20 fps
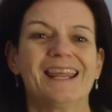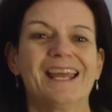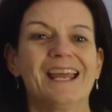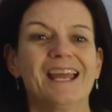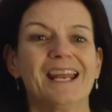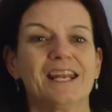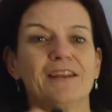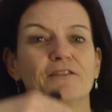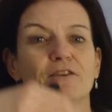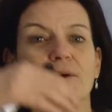
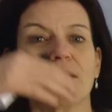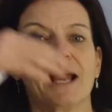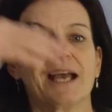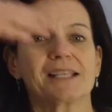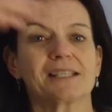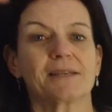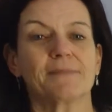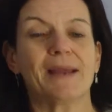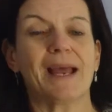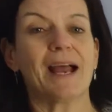then if you
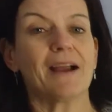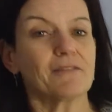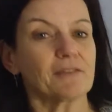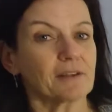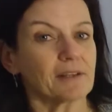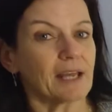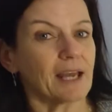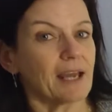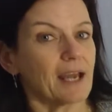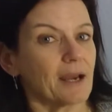ask them
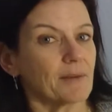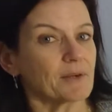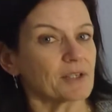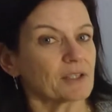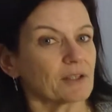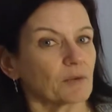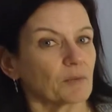after that how much